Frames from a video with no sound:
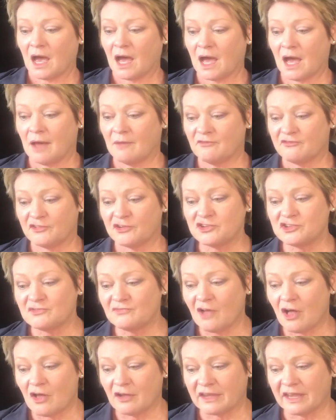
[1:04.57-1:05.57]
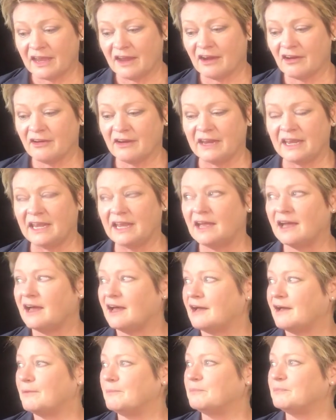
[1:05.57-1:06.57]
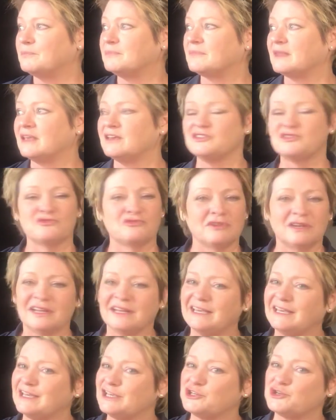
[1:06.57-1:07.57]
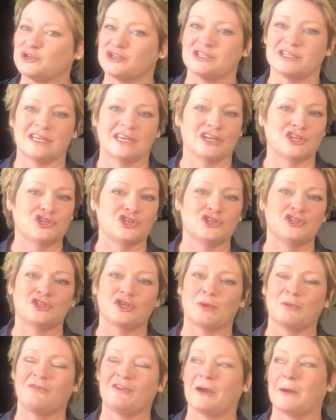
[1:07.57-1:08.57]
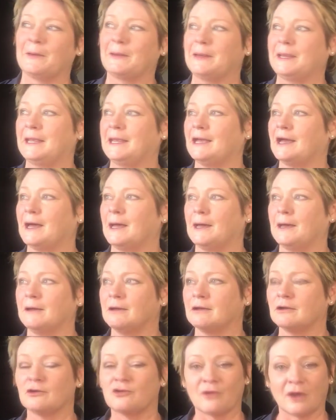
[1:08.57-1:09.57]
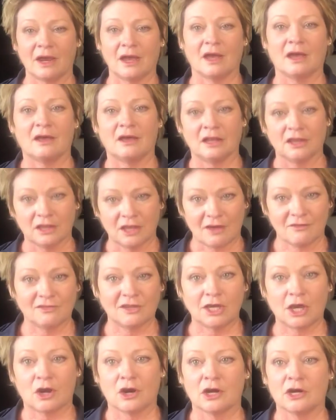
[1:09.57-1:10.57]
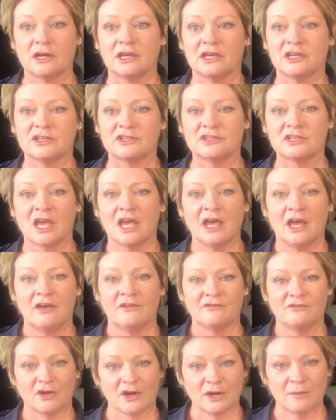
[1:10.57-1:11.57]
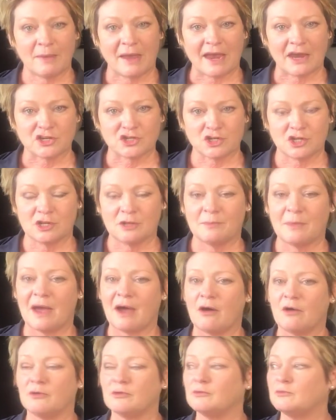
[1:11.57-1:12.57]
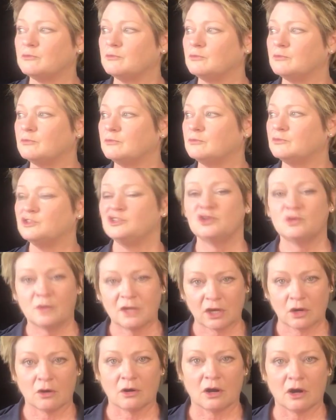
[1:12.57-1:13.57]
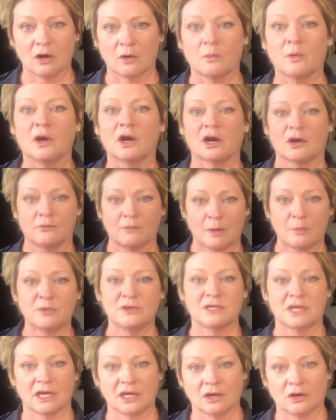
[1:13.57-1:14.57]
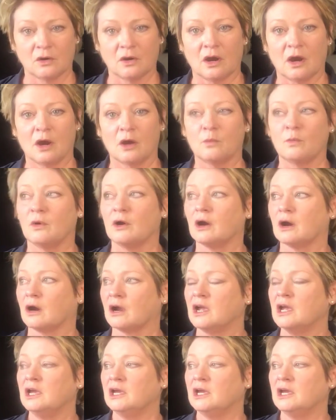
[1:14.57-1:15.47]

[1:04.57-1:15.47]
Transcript: Um, first of all, Cari um, is really interesting. She's a very uh, great, uh, a lovely artist, very passionate about doing her artwork and representing her artwork.